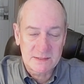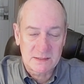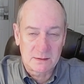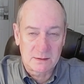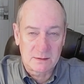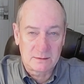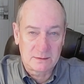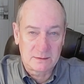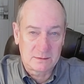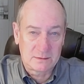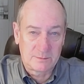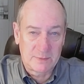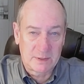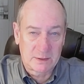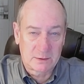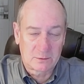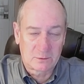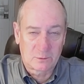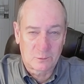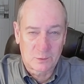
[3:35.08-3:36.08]
in the
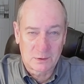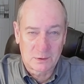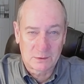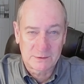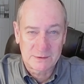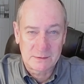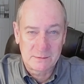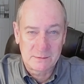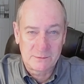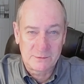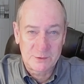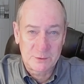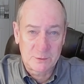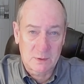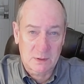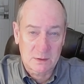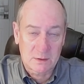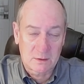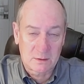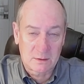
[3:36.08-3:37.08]
mineral world to
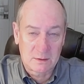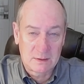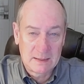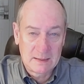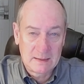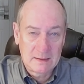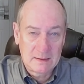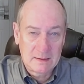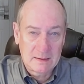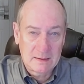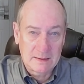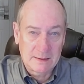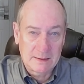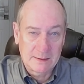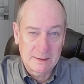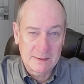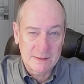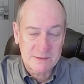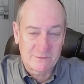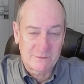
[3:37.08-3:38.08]
occur.
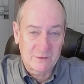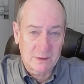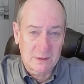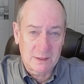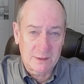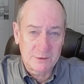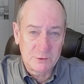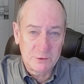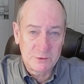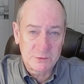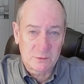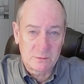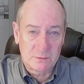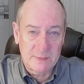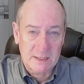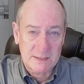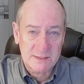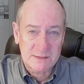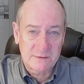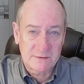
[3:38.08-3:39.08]
It's a very unusual
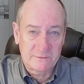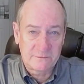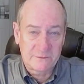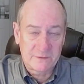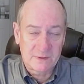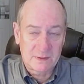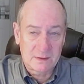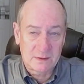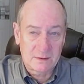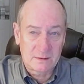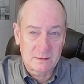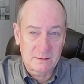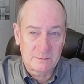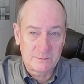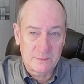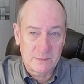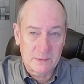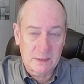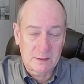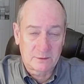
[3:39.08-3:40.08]
mix of
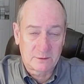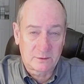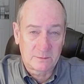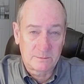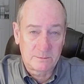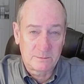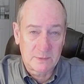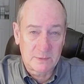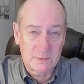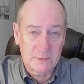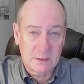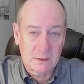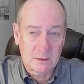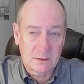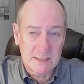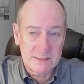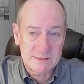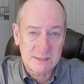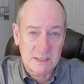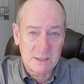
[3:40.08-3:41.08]

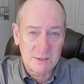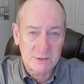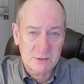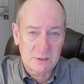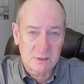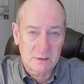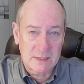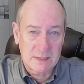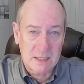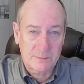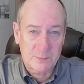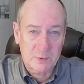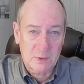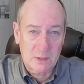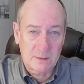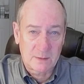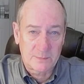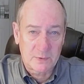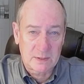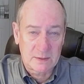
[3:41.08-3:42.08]
mineralization on that
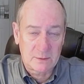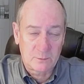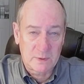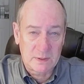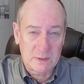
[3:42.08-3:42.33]
property.